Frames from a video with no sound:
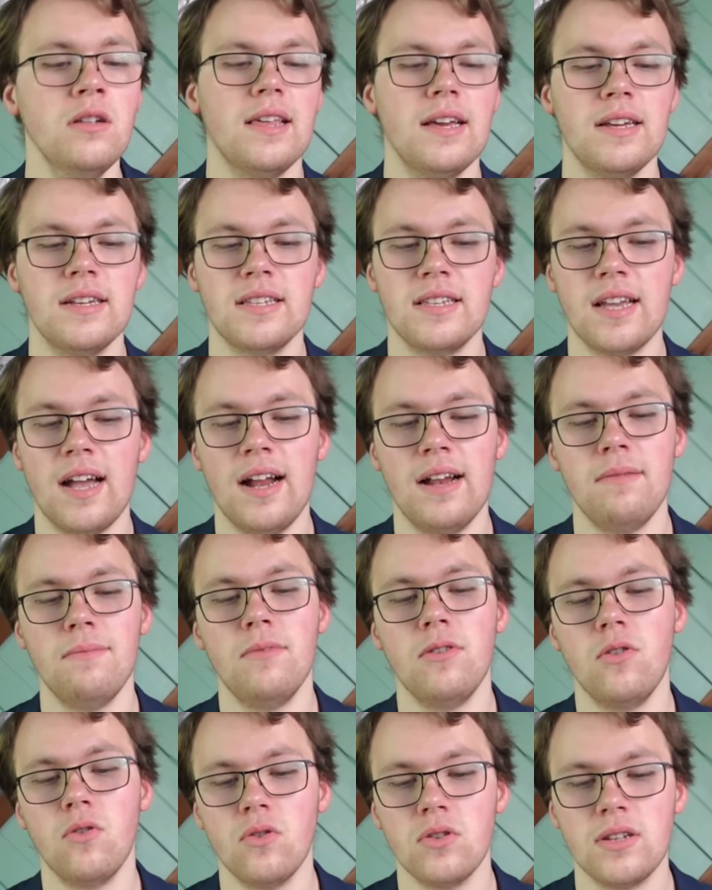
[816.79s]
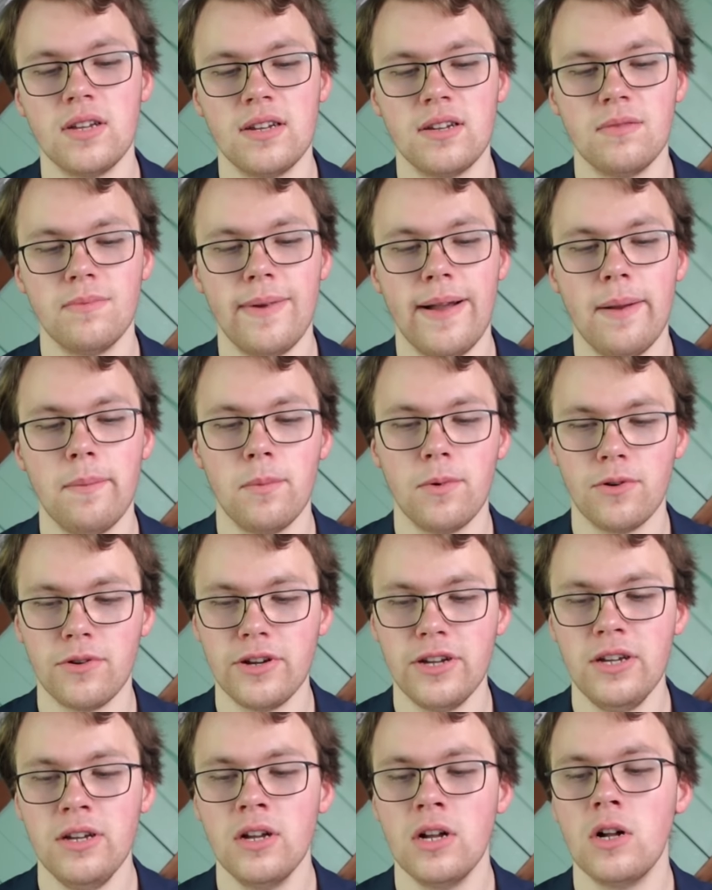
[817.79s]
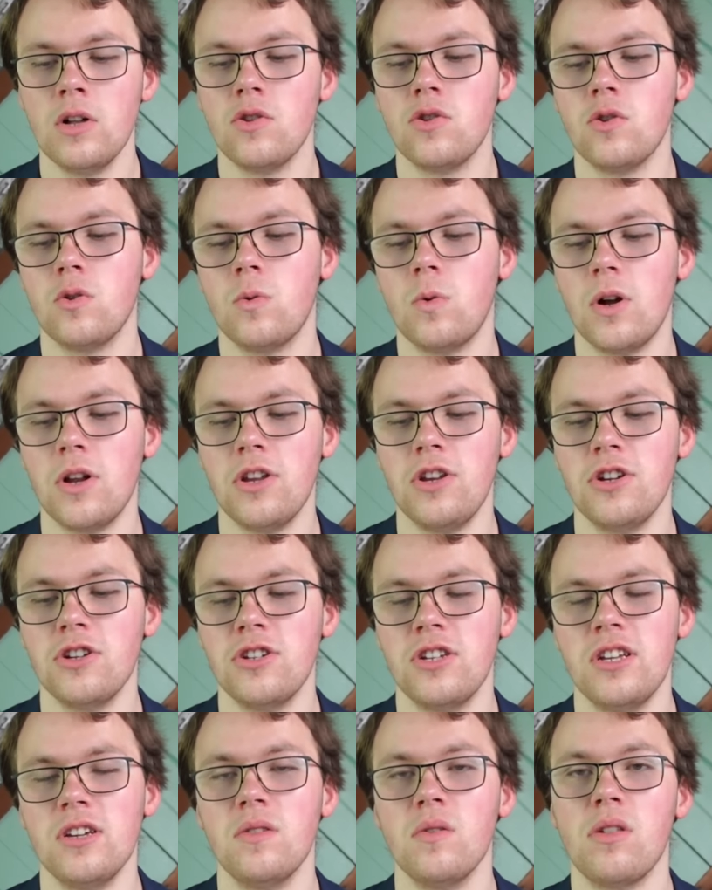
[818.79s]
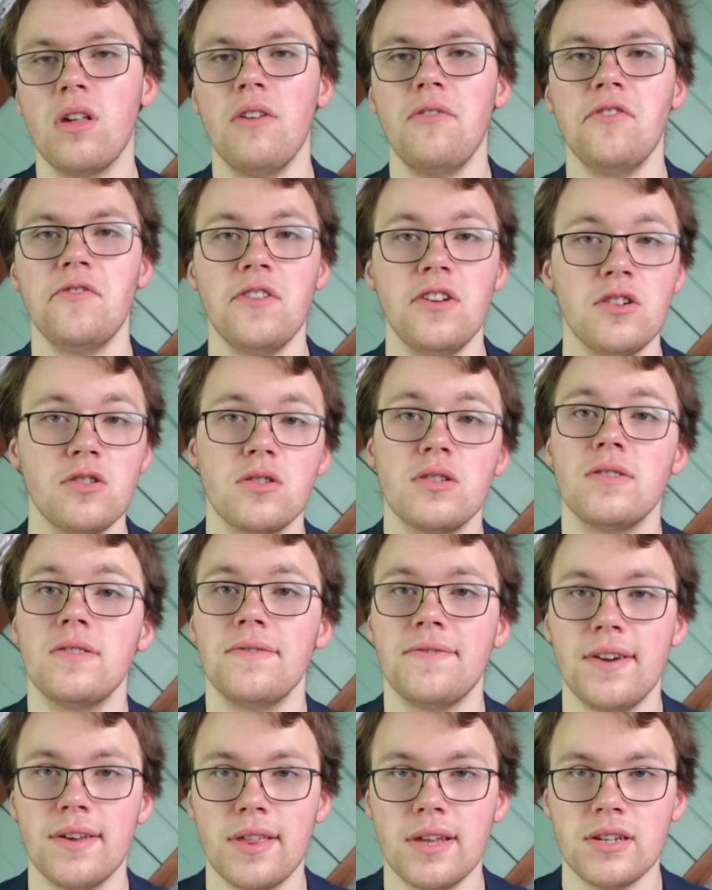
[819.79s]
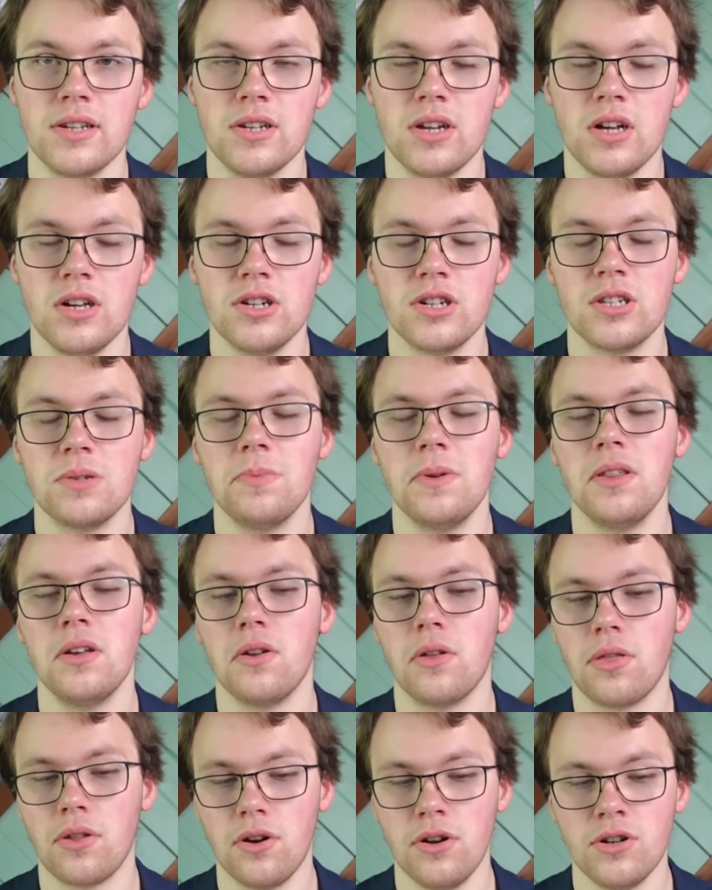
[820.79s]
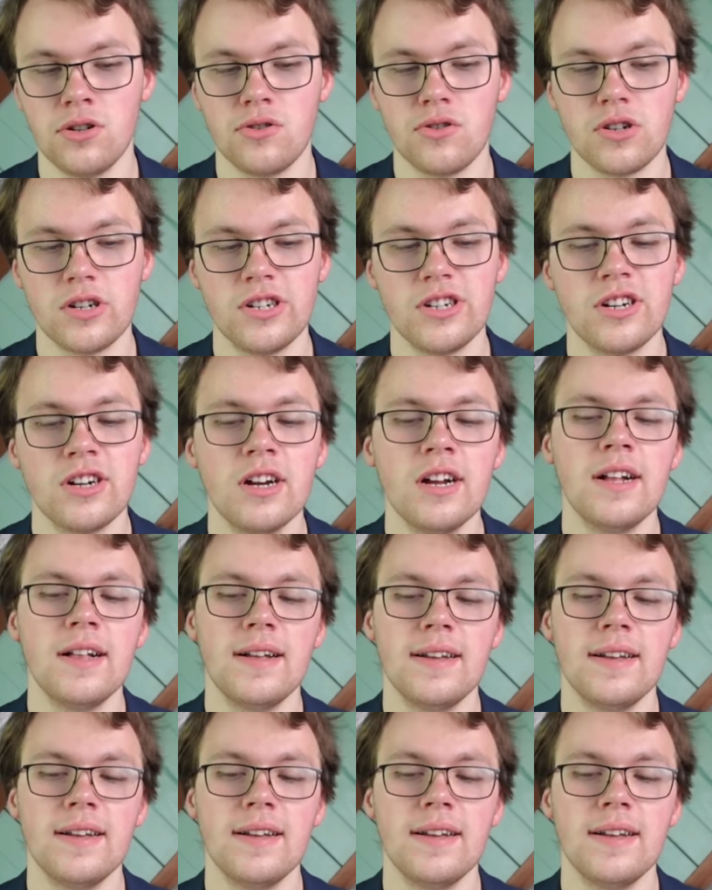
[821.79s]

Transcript: They signed goaltender Matt Murray to a one-year deal with a view of $5,000 to be their third stringer.